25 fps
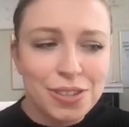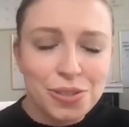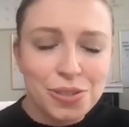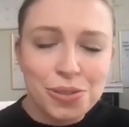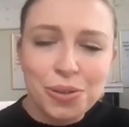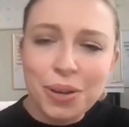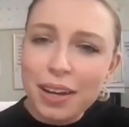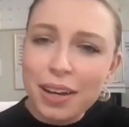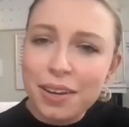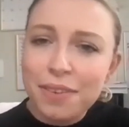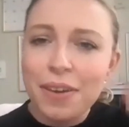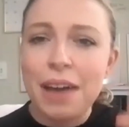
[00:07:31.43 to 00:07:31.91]

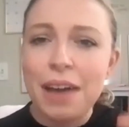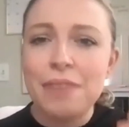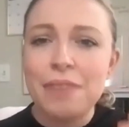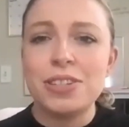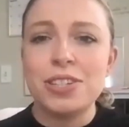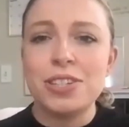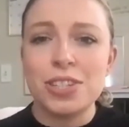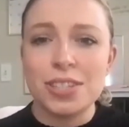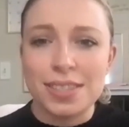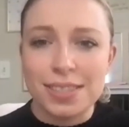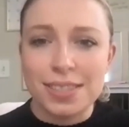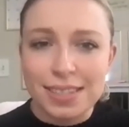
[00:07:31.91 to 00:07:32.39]
So you kind of have
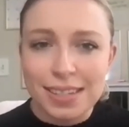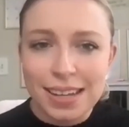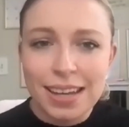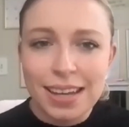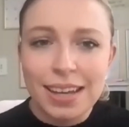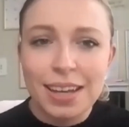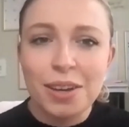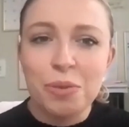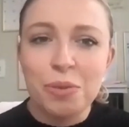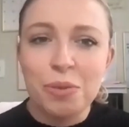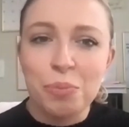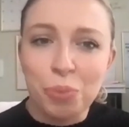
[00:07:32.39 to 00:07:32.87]
to just
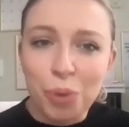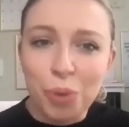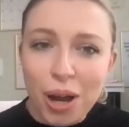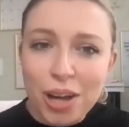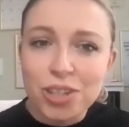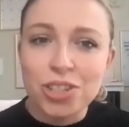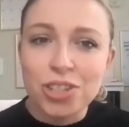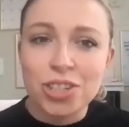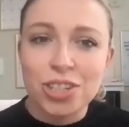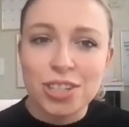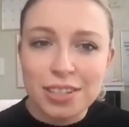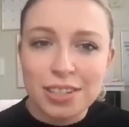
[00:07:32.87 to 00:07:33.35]

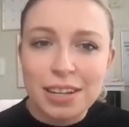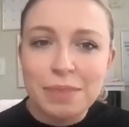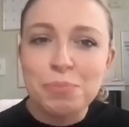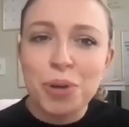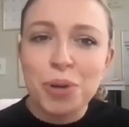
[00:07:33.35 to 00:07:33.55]
brush